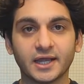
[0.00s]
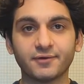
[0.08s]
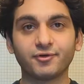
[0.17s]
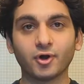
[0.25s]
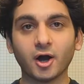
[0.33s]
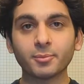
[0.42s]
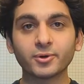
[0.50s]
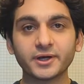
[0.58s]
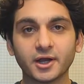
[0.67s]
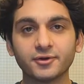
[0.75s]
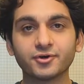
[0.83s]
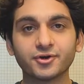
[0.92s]
If you
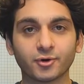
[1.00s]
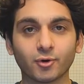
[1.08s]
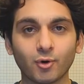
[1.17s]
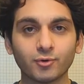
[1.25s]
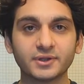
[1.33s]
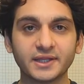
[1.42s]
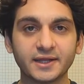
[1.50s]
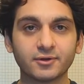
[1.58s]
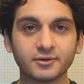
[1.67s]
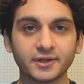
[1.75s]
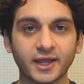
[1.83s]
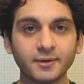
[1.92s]
operate under your own
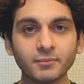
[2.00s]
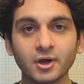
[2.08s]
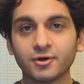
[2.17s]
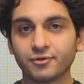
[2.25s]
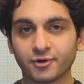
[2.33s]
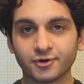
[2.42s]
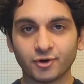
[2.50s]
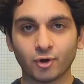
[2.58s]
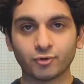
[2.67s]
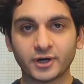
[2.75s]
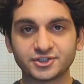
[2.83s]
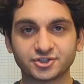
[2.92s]
legal name, there are
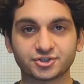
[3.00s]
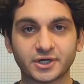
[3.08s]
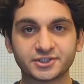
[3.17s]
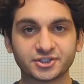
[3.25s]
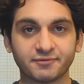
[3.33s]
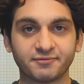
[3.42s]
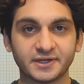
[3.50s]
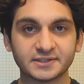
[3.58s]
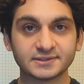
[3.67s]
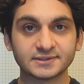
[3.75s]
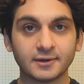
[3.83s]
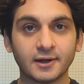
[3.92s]
no registration
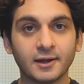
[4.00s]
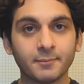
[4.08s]
fees.